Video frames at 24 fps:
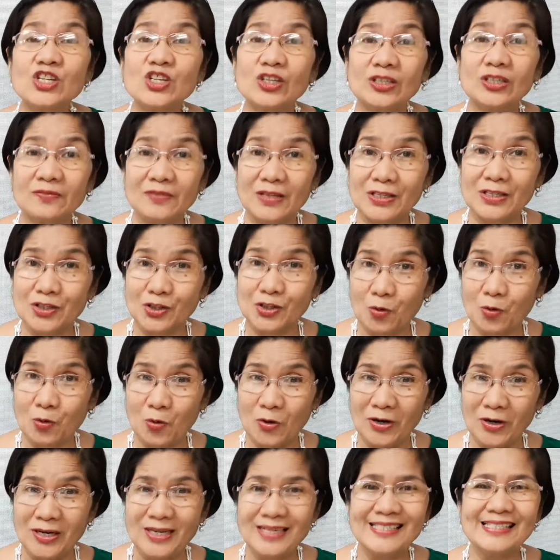of
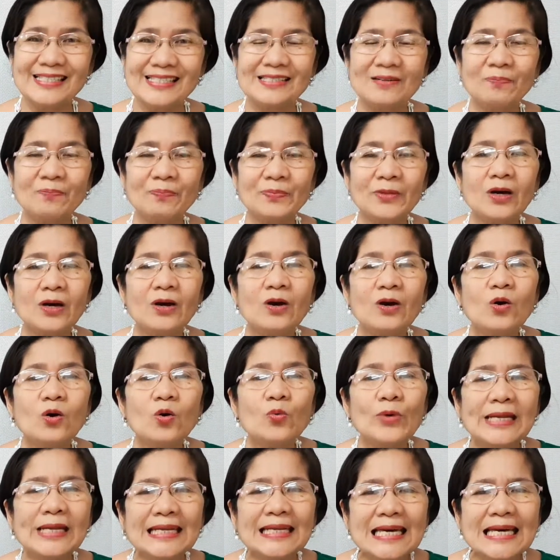discourse,
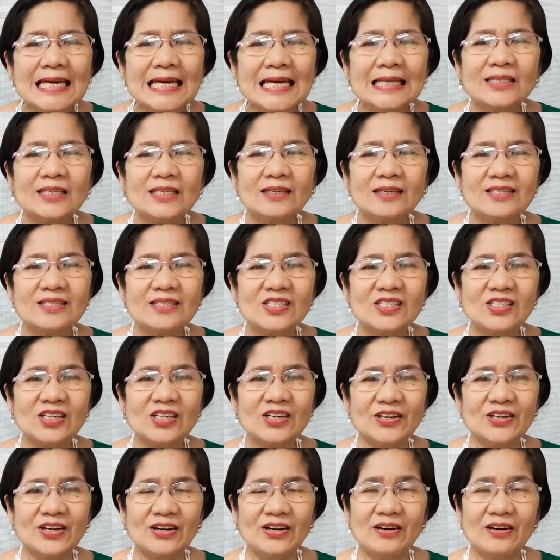we need to
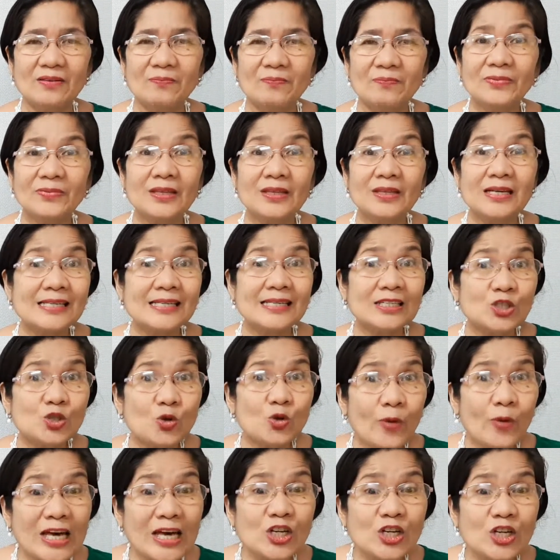consider the
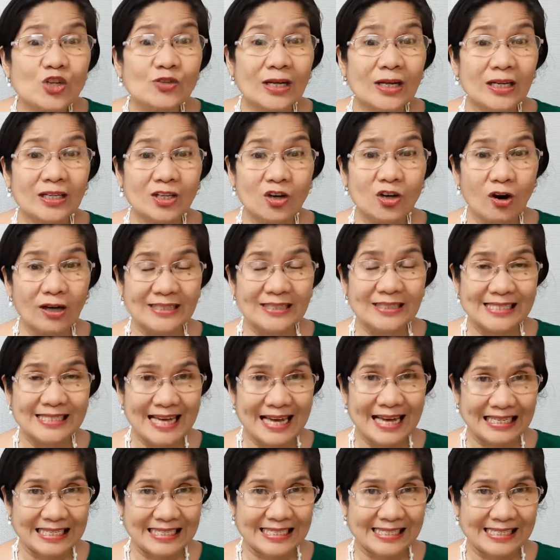situational
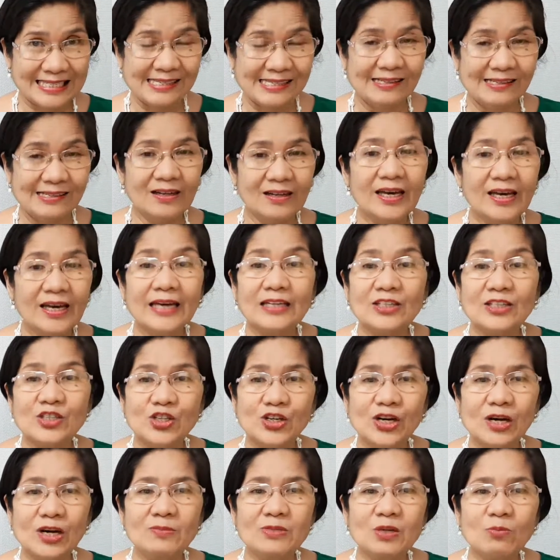context in
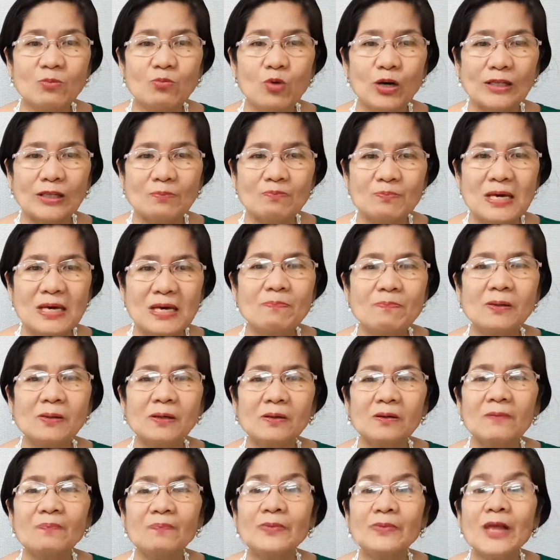terms of what people
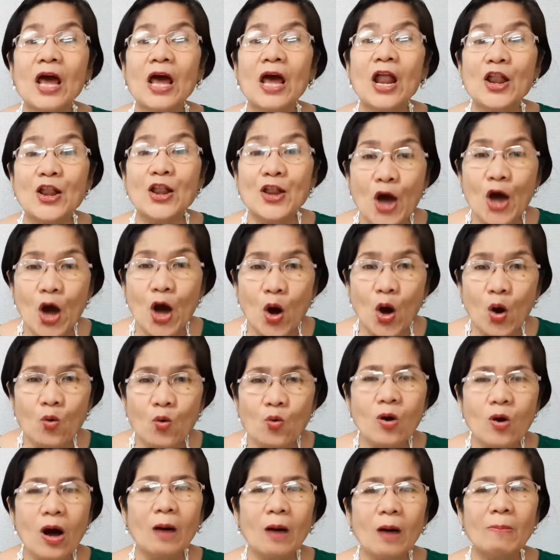know
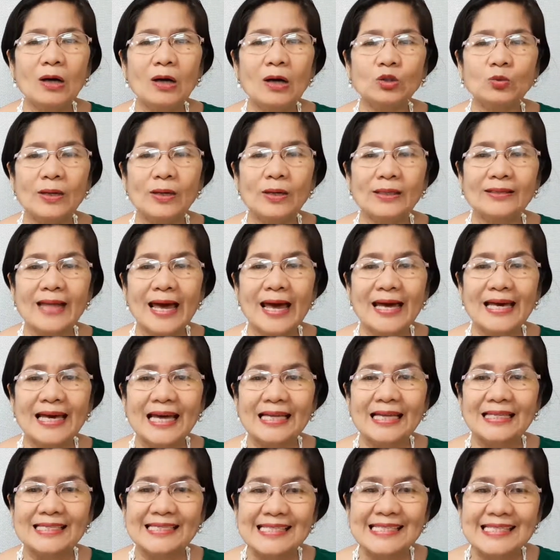about what they can
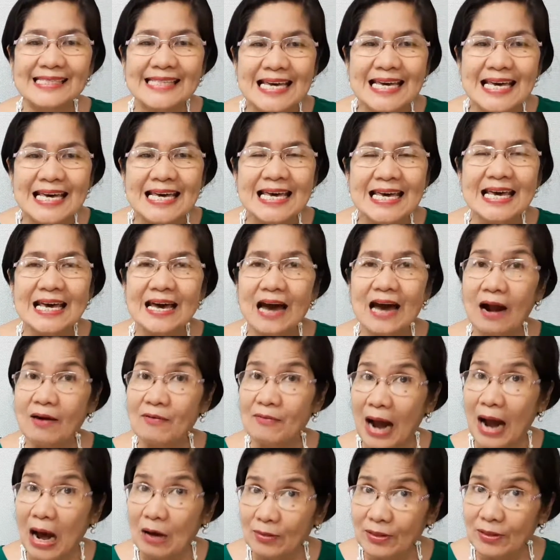see
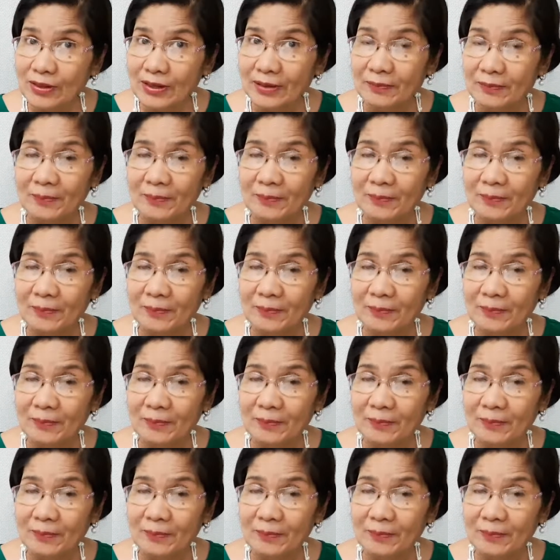around them,